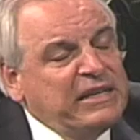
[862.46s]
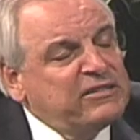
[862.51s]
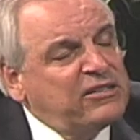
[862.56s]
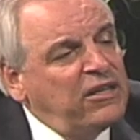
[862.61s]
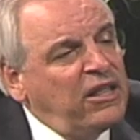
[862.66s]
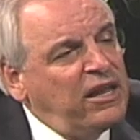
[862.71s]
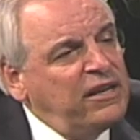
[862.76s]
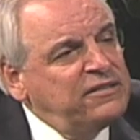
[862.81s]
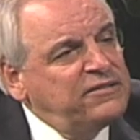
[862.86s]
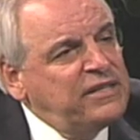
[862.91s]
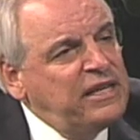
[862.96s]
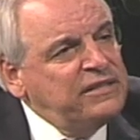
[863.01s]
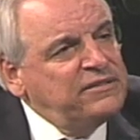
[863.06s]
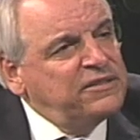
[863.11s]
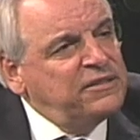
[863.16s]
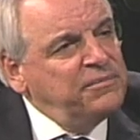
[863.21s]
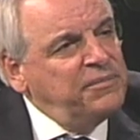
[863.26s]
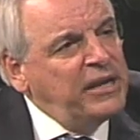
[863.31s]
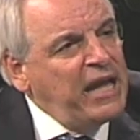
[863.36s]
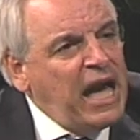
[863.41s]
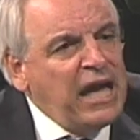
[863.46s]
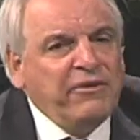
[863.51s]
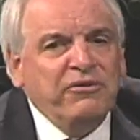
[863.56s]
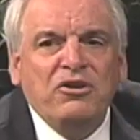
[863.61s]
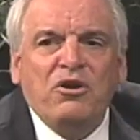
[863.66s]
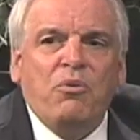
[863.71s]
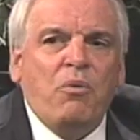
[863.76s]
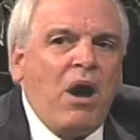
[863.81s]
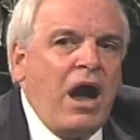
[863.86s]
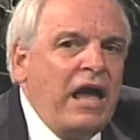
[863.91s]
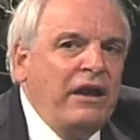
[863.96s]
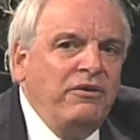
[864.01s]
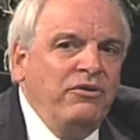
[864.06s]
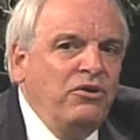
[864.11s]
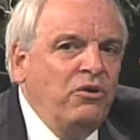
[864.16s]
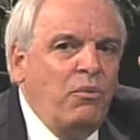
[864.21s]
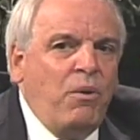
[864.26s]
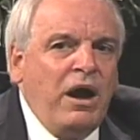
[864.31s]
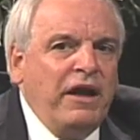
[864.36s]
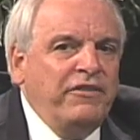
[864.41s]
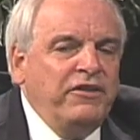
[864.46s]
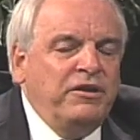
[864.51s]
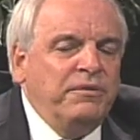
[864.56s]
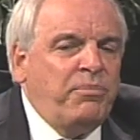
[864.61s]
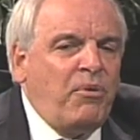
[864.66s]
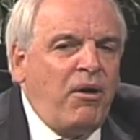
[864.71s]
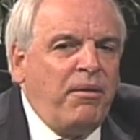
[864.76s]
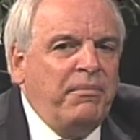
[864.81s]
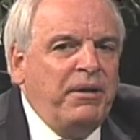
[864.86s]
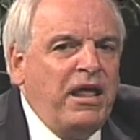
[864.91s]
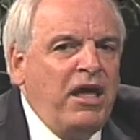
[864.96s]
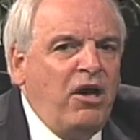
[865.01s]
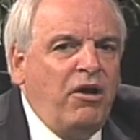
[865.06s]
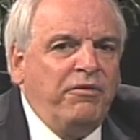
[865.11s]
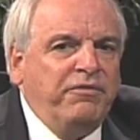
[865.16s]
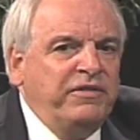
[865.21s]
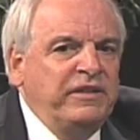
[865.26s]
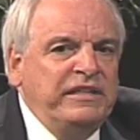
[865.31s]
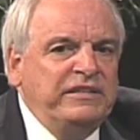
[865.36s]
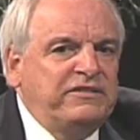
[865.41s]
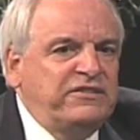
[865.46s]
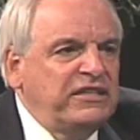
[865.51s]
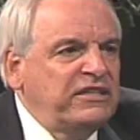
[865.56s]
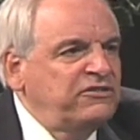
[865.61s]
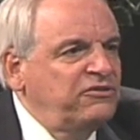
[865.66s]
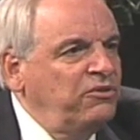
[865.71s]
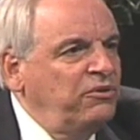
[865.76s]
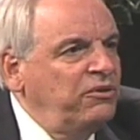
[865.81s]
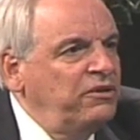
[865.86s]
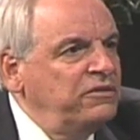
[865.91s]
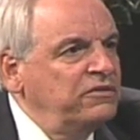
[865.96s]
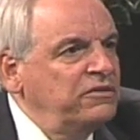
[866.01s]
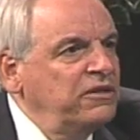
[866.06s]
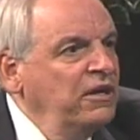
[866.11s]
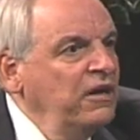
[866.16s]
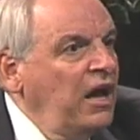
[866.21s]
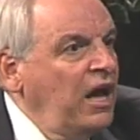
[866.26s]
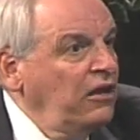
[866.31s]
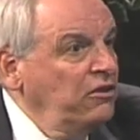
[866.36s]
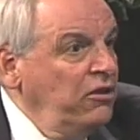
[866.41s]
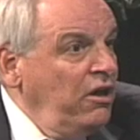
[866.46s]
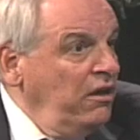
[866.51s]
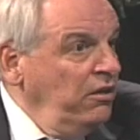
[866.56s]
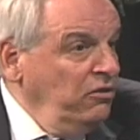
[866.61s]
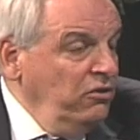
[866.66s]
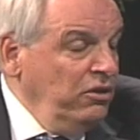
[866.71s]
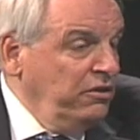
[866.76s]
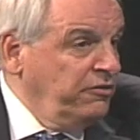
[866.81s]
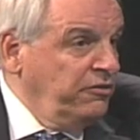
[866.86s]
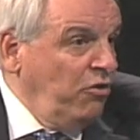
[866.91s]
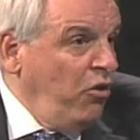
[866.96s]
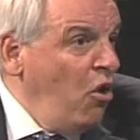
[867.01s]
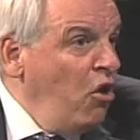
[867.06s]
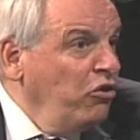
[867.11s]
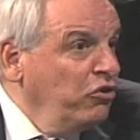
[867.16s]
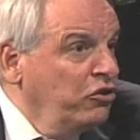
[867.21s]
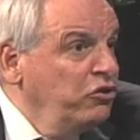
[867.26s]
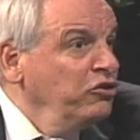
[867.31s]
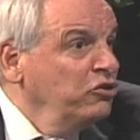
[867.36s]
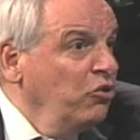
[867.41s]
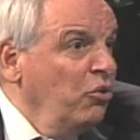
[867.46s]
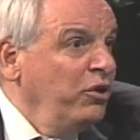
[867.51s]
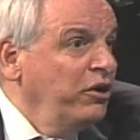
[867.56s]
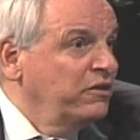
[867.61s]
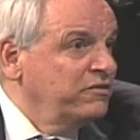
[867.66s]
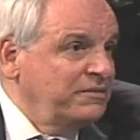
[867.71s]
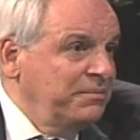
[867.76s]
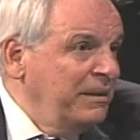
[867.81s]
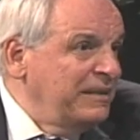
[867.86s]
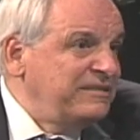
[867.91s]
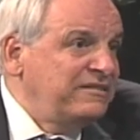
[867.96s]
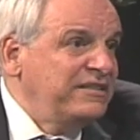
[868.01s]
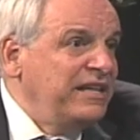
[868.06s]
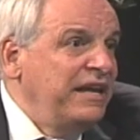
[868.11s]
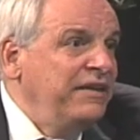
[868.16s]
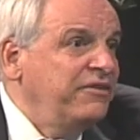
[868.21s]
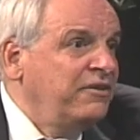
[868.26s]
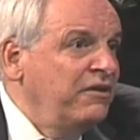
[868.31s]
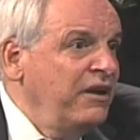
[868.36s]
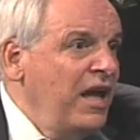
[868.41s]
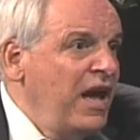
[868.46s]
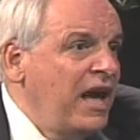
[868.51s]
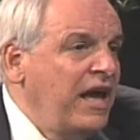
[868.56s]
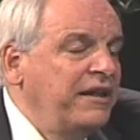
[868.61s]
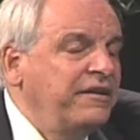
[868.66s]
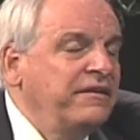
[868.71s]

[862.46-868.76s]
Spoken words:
a lot of sense to me. I don't know why the Department of Health needs 6 lawyers. Look, they're all good lawyers. I'm not saying they're not.